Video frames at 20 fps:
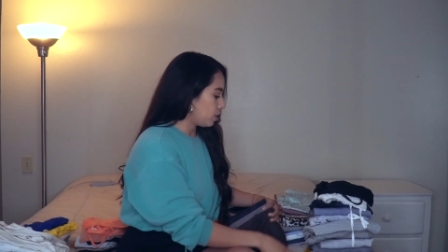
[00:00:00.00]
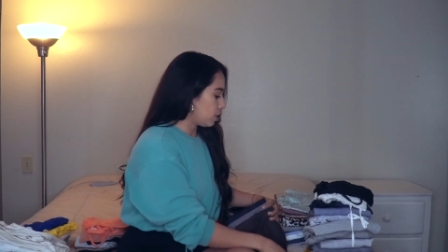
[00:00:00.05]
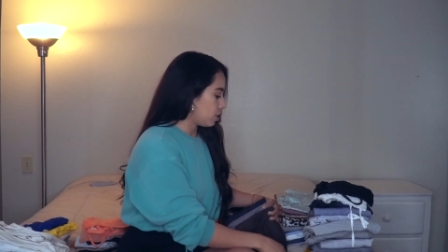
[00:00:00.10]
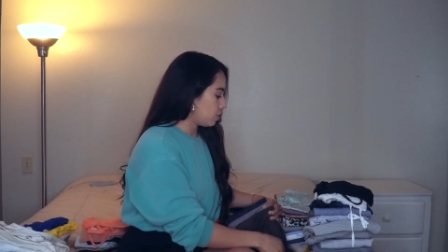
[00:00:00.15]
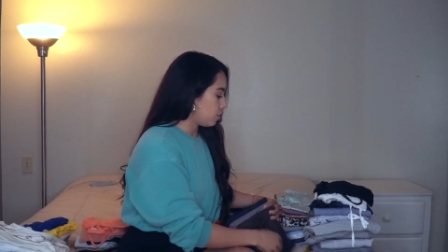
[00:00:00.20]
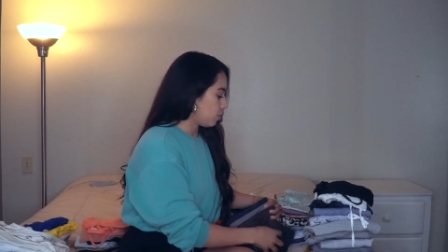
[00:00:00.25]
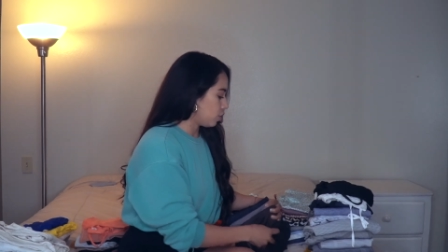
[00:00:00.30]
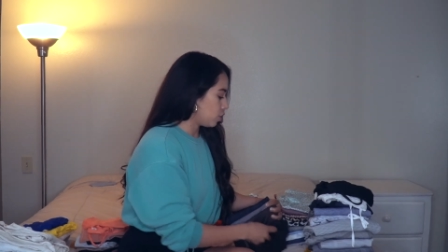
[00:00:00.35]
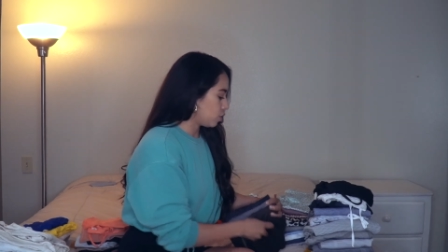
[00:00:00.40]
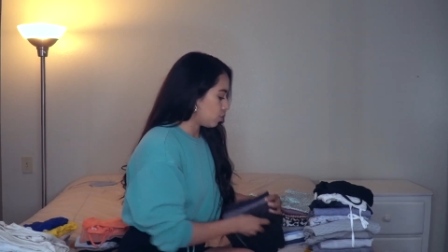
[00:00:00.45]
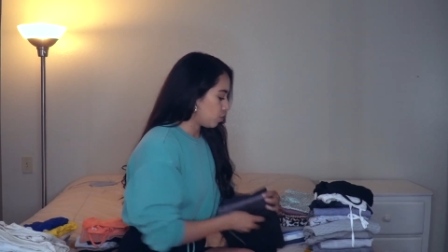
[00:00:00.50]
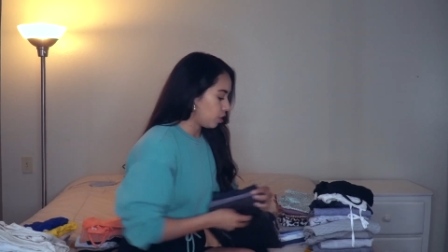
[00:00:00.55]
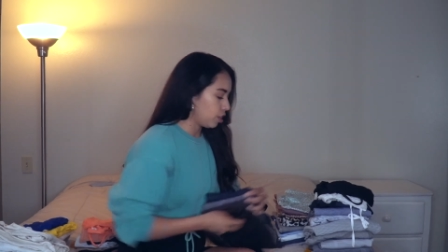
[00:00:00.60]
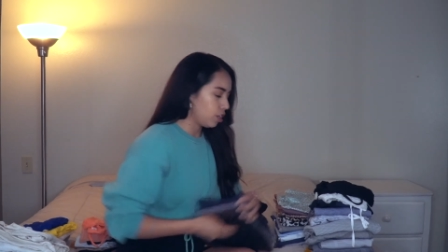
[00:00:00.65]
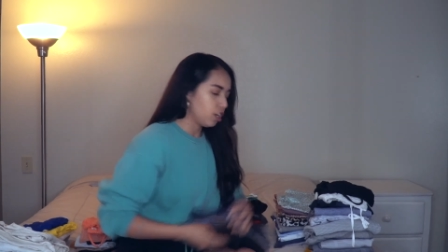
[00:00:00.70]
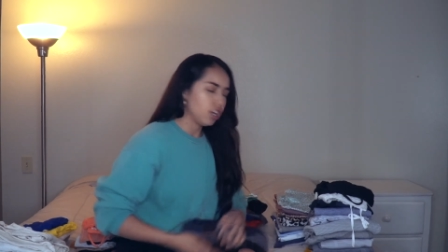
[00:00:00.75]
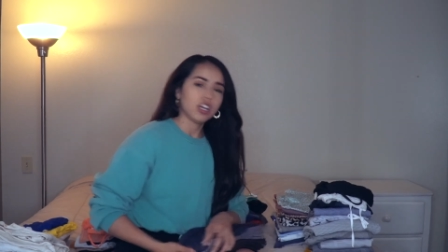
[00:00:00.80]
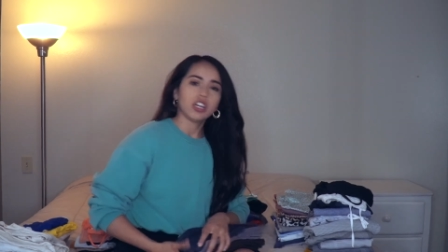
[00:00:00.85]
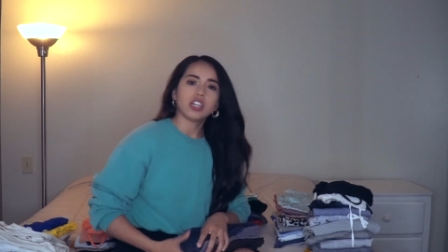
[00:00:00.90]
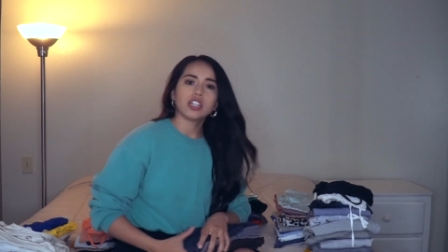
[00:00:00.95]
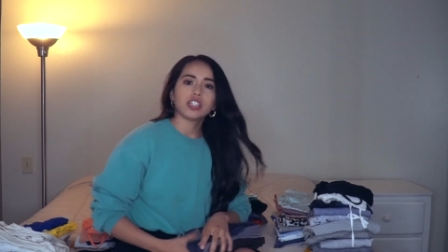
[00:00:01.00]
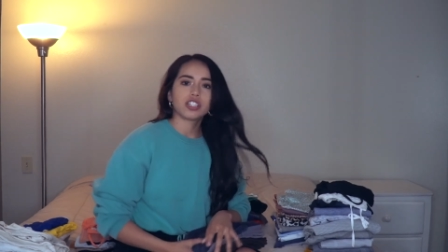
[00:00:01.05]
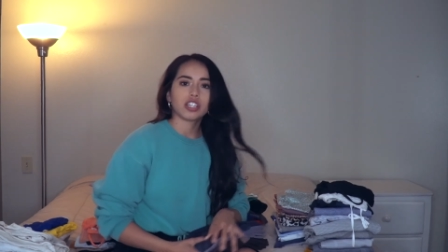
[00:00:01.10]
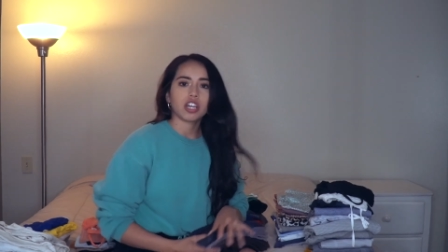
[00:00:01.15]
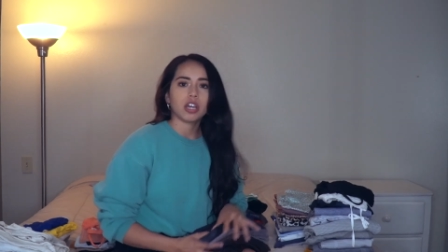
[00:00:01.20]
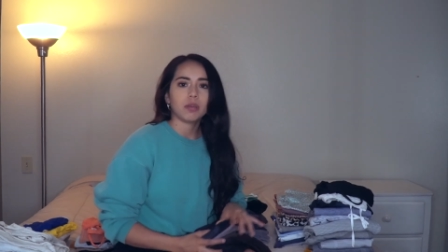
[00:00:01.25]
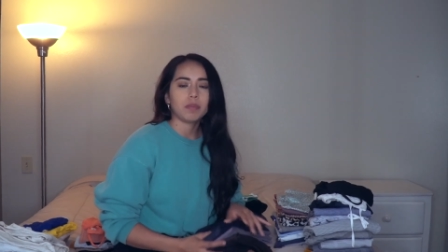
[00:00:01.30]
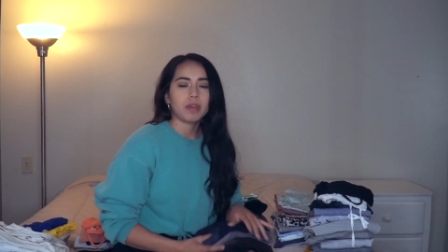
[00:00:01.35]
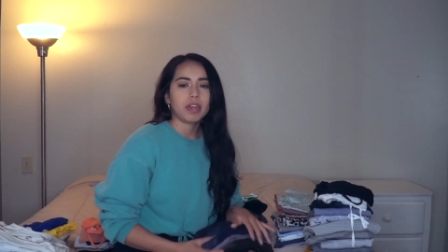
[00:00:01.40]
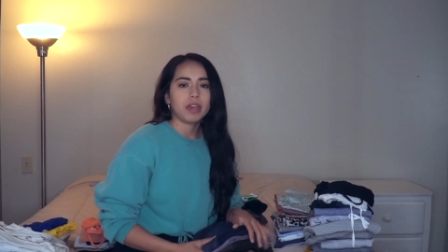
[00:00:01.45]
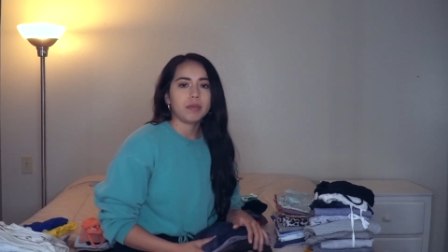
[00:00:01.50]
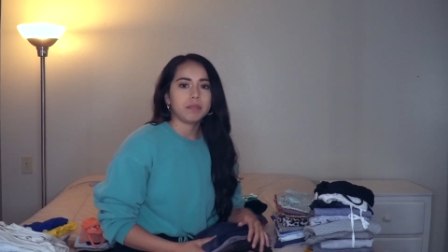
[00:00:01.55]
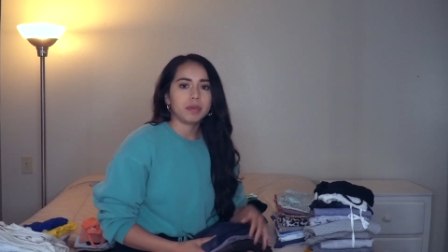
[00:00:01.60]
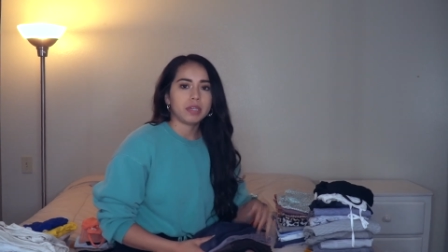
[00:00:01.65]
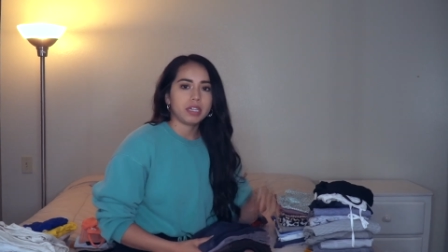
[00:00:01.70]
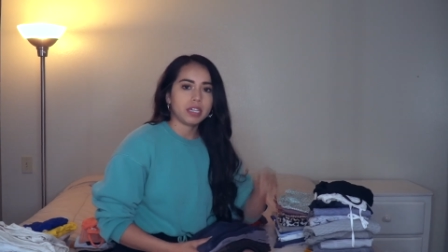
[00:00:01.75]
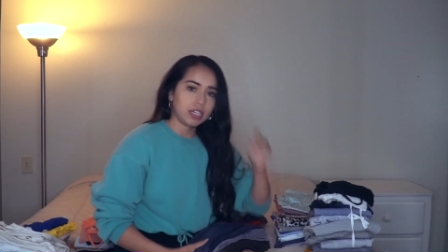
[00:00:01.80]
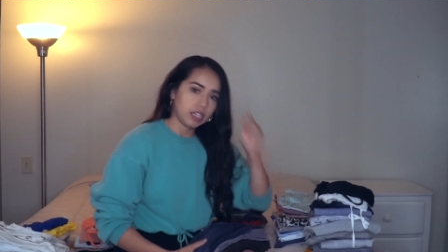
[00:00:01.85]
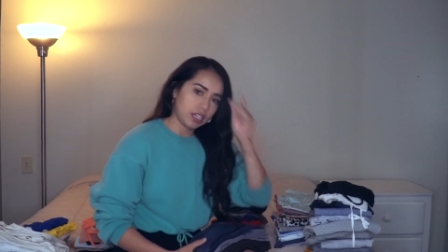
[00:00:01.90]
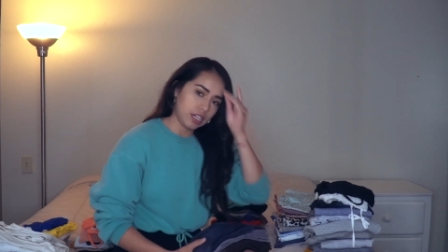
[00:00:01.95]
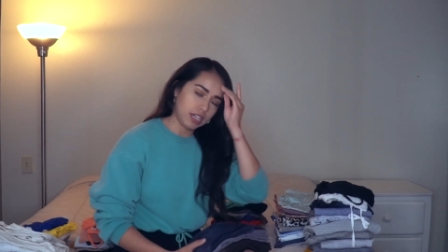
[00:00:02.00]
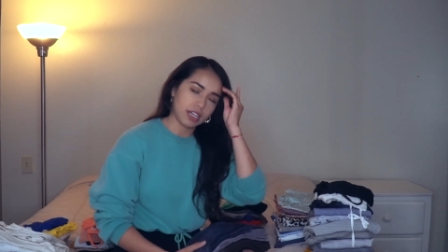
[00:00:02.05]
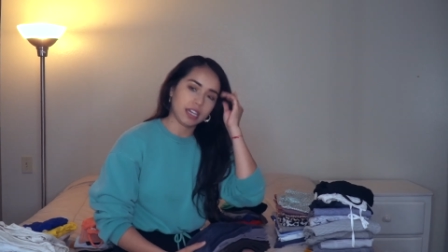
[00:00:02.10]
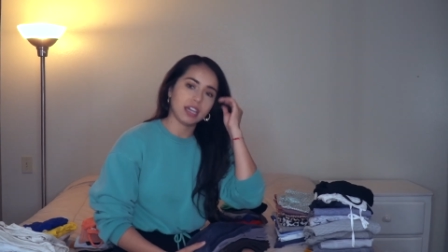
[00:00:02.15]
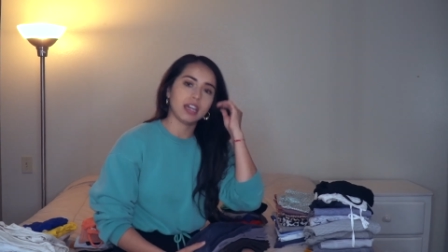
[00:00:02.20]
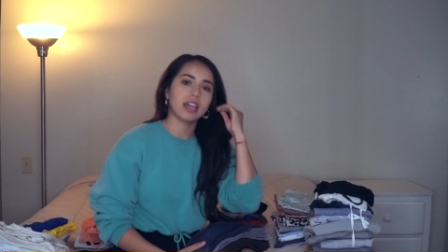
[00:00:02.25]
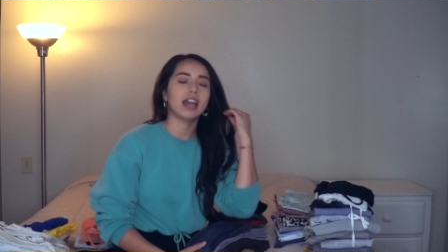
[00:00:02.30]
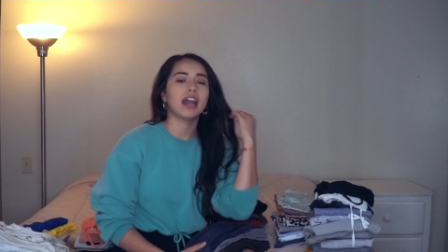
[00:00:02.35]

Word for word: this first one, Shop M P E.